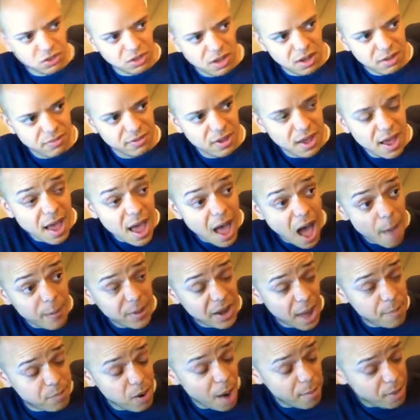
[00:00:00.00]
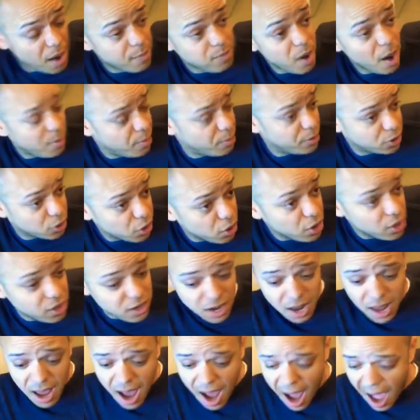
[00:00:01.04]
love, I mean, I probably could.
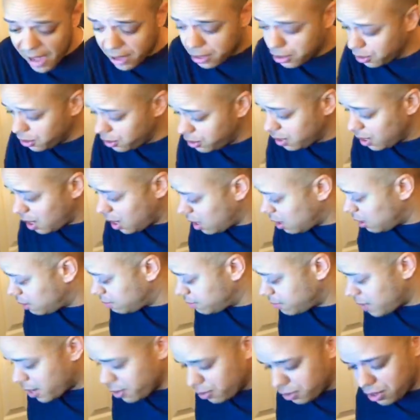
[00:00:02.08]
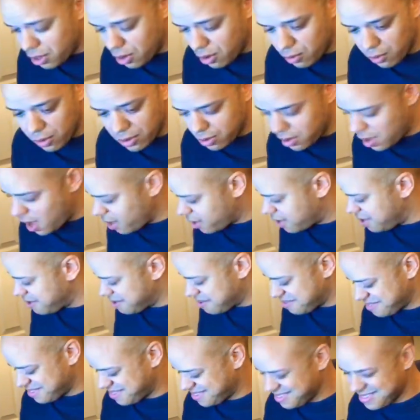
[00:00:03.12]
I could. I don't know.
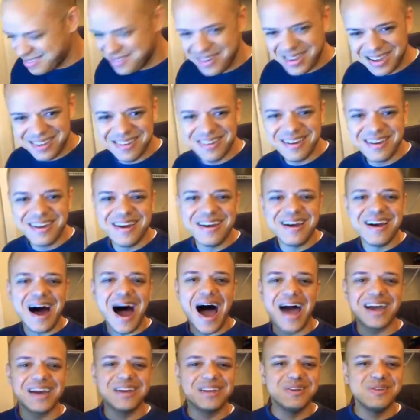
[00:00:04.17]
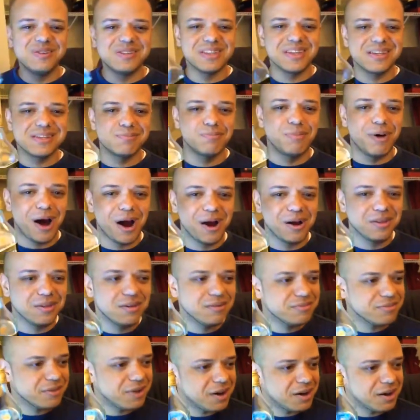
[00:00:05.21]
I could use this bottle
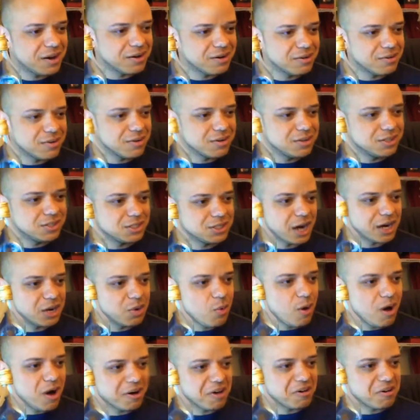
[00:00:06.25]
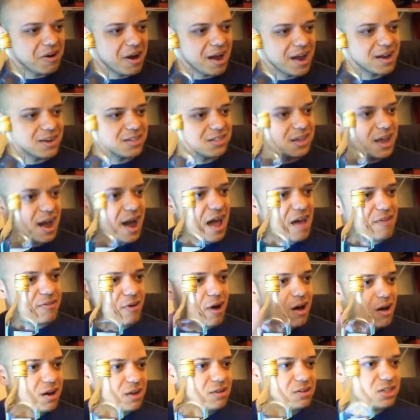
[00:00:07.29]
of Johnny Walker, right, and say I have
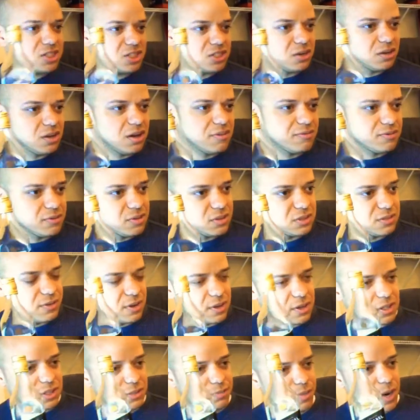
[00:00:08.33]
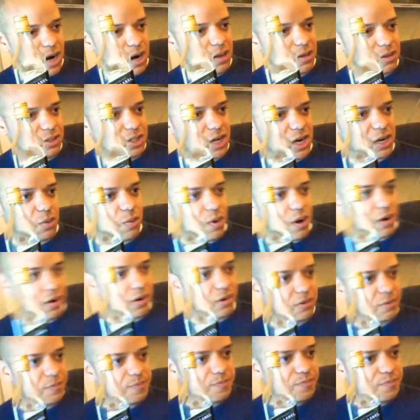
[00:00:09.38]
unconditional love for this fucking bottle of Johnny Walker,